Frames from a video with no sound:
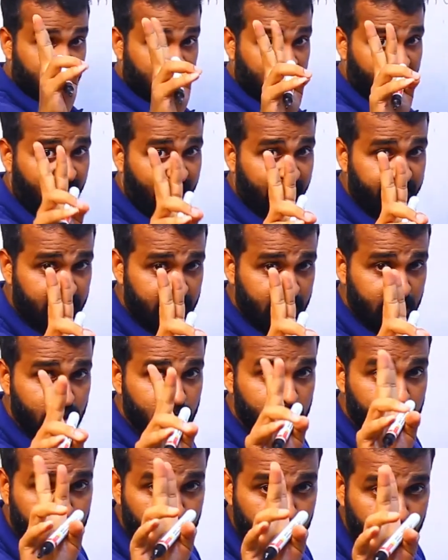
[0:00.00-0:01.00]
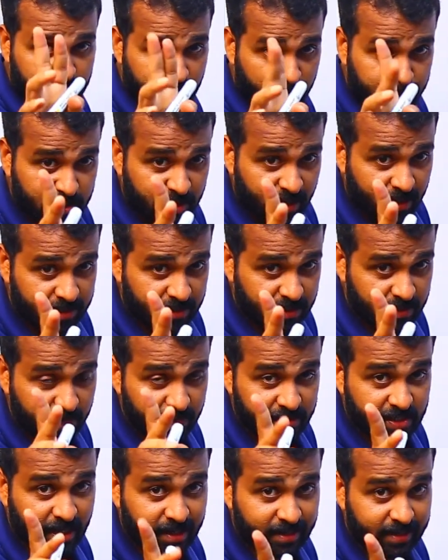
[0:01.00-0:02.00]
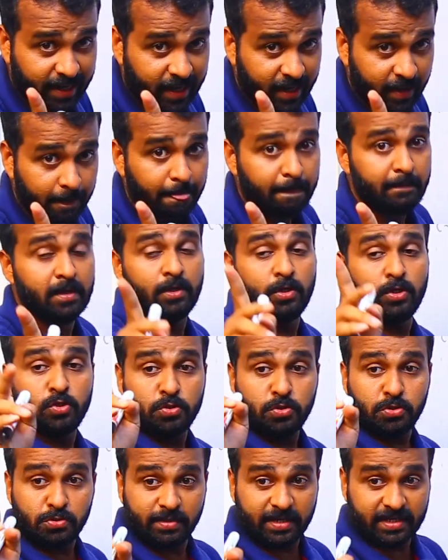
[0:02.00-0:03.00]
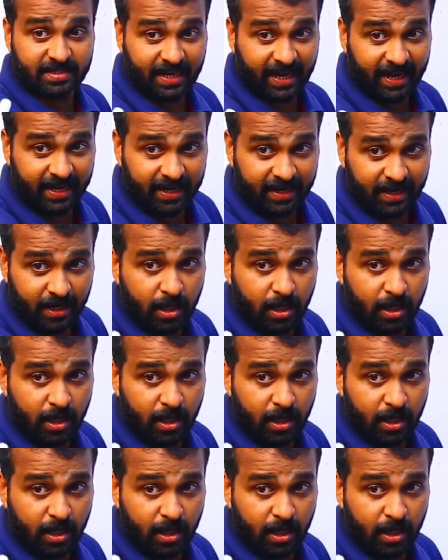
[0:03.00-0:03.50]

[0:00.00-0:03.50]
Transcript: shell having two subshells, which are they? 2S and